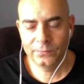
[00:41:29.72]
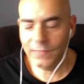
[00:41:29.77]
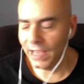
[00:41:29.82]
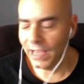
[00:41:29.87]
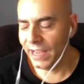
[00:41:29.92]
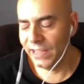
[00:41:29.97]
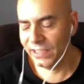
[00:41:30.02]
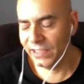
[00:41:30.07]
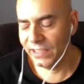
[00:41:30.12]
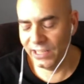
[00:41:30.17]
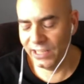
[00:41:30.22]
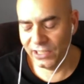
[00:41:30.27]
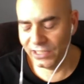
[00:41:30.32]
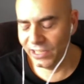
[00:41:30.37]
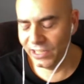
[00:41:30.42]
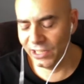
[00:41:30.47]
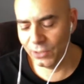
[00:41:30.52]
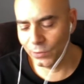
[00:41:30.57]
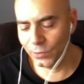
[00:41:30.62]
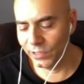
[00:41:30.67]

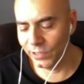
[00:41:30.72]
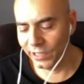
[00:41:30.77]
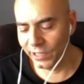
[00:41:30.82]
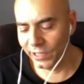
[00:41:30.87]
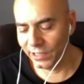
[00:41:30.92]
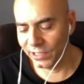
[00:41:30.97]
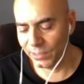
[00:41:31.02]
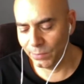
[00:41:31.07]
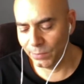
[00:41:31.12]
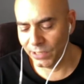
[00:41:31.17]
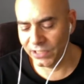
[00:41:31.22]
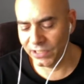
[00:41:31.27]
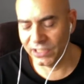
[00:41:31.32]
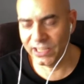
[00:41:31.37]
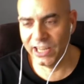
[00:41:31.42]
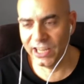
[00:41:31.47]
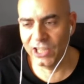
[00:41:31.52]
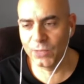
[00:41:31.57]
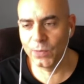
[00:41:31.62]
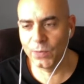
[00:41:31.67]
he's ridiculous. And plus his
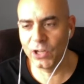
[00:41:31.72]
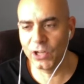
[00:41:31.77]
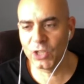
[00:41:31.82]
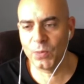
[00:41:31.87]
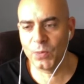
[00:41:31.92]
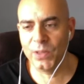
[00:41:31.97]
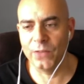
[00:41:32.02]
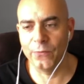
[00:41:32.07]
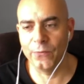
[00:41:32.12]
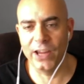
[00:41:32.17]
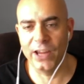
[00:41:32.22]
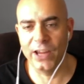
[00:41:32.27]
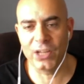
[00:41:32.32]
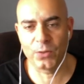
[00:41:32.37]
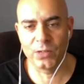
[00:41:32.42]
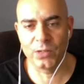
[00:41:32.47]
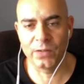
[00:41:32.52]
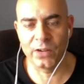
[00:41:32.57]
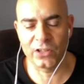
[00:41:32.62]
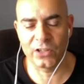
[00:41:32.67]
kids punched me in the face
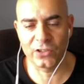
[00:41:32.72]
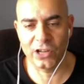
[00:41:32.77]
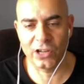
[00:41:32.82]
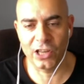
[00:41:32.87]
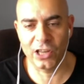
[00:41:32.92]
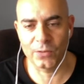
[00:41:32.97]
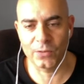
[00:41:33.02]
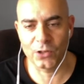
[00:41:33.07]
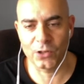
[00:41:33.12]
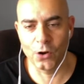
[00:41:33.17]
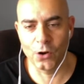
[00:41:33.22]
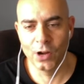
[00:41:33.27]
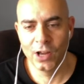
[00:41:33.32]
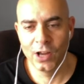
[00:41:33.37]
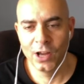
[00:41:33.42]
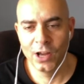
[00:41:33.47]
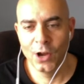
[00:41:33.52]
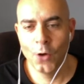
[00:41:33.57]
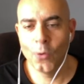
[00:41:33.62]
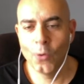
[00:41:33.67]
whenever I saw them. So
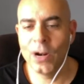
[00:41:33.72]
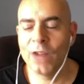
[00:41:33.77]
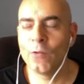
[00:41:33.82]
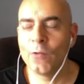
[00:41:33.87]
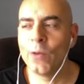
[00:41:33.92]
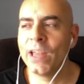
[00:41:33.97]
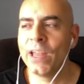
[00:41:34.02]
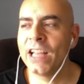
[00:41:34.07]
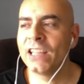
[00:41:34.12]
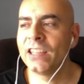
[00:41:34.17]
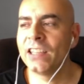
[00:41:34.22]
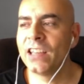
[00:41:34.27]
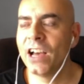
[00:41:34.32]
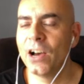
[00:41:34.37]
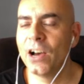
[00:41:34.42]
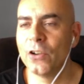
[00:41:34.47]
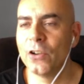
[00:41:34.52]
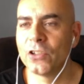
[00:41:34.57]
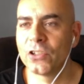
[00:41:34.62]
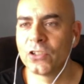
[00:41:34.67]
whenever we get to the
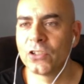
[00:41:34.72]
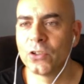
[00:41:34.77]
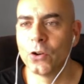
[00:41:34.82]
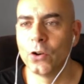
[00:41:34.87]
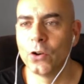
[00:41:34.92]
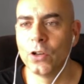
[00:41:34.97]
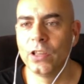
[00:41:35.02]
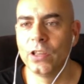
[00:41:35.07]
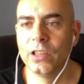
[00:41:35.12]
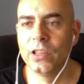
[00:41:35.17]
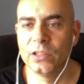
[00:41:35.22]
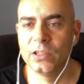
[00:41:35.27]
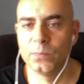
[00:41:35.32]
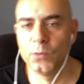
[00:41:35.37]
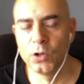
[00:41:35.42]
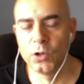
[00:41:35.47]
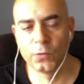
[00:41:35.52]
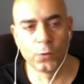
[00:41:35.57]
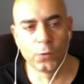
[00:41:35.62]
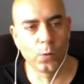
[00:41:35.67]
house, so his
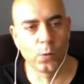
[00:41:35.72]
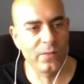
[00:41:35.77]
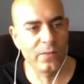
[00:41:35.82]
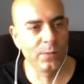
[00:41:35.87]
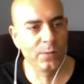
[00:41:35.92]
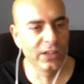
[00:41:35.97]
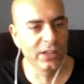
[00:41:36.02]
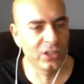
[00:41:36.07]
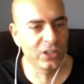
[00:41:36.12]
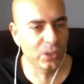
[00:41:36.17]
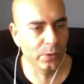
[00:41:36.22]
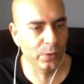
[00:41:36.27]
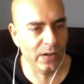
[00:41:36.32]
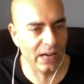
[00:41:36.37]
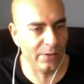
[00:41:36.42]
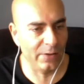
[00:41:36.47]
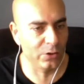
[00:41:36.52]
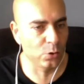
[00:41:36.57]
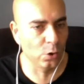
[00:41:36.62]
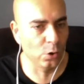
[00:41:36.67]
beautiful wife Melissa would
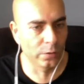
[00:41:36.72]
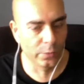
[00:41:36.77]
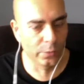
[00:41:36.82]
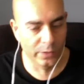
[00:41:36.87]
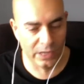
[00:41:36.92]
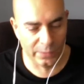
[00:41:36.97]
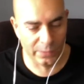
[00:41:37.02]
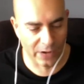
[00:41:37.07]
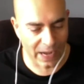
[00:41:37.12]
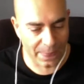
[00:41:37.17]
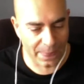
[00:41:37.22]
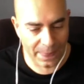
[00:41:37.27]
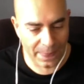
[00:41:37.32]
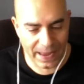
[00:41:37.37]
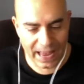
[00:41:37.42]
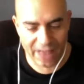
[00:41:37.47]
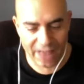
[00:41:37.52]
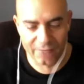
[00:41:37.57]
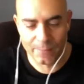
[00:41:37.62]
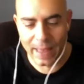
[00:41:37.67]
have us over, whatever, and they
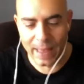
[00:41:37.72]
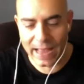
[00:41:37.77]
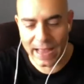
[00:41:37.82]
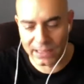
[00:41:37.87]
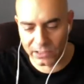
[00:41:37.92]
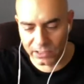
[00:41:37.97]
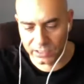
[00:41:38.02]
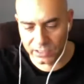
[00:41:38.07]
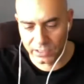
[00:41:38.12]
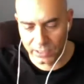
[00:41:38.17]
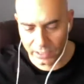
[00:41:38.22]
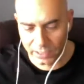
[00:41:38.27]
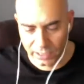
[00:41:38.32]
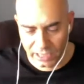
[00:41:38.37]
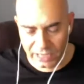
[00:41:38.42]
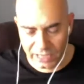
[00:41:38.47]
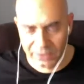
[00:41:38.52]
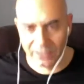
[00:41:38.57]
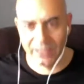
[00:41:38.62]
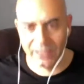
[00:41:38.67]
have mats
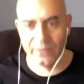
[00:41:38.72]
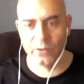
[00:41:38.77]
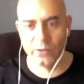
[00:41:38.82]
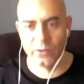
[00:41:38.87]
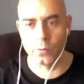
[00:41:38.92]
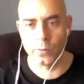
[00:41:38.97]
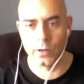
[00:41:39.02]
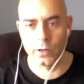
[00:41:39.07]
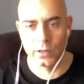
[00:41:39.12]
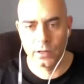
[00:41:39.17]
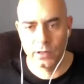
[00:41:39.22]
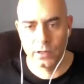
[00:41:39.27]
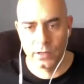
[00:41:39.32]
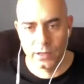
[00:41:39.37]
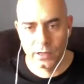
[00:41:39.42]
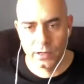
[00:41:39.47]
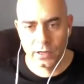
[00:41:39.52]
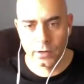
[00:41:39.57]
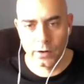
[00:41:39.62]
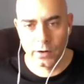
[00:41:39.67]
in the living room.
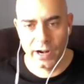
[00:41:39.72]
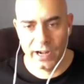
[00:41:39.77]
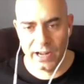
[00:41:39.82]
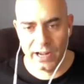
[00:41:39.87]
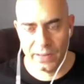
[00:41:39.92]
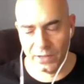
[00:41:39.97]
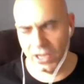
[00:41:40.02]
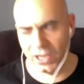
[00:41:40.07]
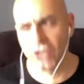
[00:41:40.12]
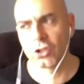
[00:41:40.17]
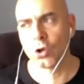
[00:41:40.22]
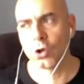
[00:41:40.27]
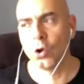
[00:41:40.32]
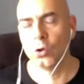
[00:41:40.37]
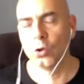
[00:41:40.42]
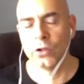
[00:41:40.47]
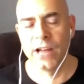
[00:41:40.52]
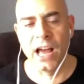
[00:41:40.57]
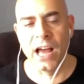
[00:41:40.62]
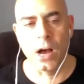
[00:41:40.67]
Right, and the kids are
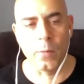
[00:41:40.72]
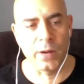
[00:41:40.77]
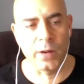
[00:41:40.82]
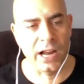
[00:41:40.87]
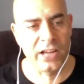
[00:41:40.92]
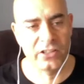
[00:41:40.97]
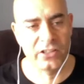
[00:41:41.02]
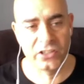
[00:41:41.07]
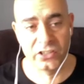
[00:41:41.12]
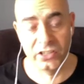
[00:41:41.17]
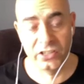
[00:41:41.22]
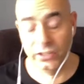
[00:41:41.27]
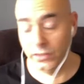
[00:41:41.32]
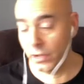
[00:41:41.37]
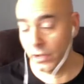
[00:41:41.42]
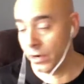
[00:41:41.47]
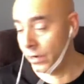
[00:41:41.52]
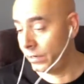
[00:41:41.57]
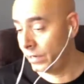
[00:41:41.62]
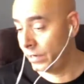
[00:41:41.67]
older now, but I used to sit
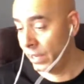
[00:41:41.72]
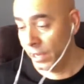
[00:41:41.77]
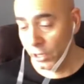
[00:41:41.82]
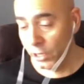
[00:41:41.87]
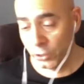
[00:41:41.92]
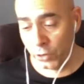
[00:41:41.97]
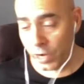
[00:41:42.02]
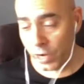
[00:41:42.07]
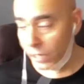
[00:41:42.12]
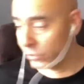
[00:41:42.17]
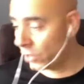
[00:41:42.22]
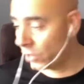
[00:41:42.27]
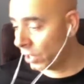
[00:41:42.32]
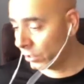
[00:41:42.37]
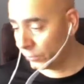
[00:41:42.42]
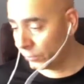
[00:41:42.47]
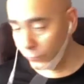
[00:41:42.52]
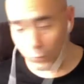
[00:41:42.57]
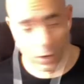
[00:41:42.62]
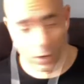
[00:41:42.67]
there and trying to talk
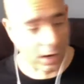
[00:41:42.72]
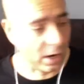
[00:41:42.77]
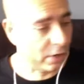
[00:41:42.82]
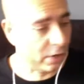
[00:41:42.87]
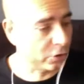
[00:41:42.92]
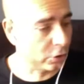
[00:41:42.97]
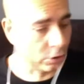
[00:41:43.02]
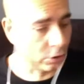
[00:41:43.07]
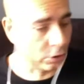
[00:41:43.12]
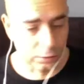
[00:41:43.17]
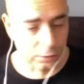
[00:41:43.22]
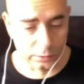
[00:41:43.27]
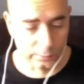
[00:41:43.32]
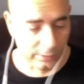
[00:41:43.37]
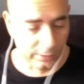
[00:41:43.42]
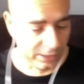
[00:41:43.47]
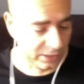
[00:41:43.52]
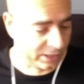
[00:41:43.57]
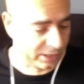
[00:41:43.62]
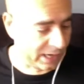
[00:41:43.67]
to Firas or
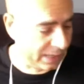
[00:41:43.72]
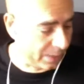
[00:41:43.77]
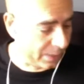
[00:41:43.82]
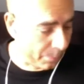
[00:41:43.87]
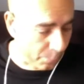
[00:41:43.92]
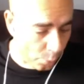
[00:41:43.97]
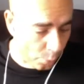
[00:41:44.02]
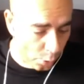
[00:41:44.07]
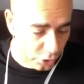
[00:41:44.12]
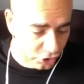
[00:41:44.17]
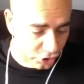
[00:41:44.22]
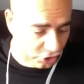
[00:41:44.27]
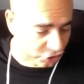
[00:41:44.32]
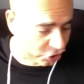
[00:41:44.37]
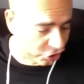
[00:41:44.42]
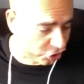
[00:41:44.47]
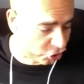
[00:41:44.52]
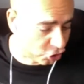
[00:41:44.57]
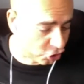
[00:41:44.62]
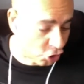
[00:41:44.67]
Melissa, and the boys are
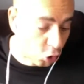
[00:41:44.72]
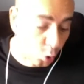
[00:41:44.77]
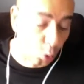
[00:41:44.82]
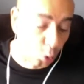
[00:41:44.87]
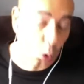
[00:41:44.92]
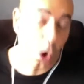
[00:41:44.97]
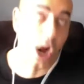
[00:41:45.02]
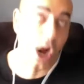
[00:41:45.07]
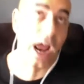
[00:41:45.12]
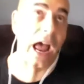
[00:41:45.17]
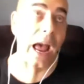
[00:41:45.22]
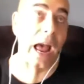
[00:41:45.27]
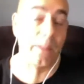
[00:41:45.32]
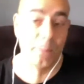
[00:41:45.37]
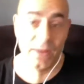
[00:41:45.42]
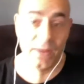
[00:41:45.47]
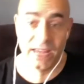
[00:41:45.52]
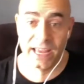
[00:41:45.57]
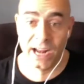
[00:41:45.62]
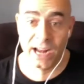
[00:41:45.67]
just
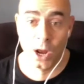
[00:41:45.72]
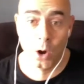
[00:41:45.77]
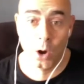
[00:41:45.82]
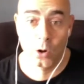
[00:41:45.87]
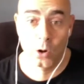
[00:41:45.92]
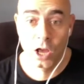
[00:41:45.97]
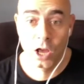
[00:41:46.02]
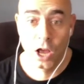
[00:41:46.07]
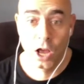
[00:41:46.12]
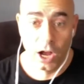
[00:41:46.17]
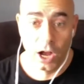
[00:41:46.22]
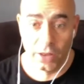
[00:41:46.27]
scrapping it out on the